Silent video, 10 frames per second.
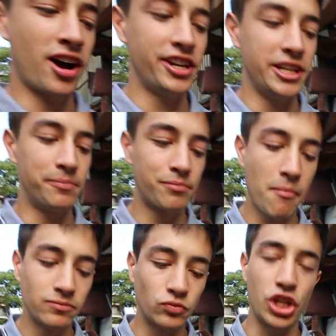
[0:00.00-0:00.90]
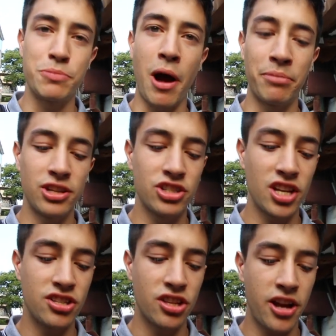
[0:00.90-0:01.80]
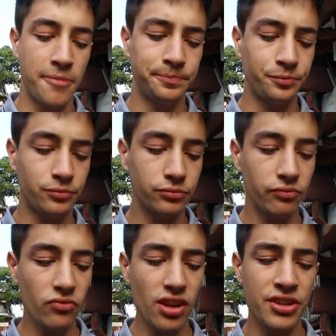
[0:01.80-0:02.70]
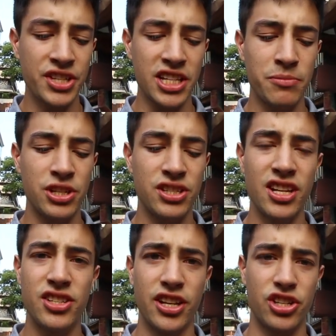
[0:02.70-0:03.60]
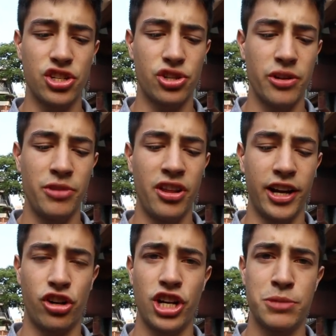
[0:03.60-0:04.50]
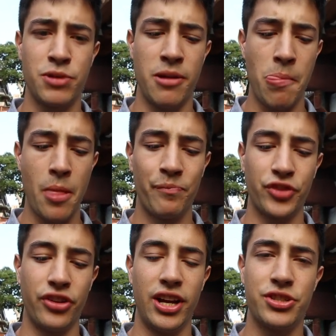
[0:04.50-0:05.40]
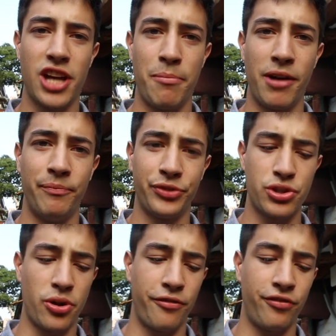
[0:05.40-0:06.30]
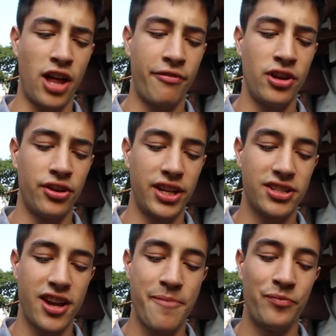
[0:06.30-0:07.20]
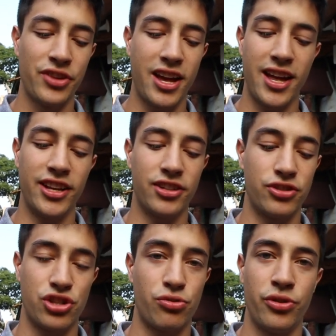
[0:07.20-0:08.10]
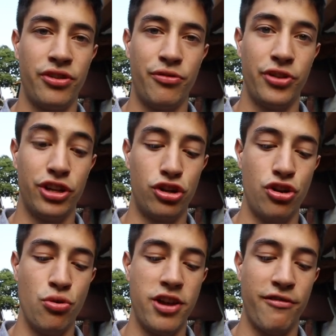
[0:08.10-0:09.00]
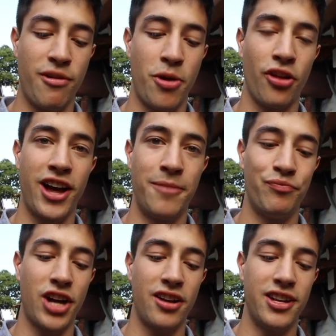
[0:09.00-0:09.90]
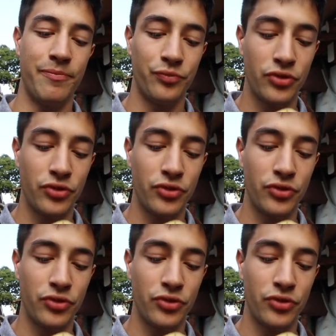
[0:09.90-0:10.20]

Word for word: honey. There's pumpkin seeds in there sesame seeds and it's extremely like crispy on the outside but sort of fluffy on the inside and it's just really really gooey from all that honey.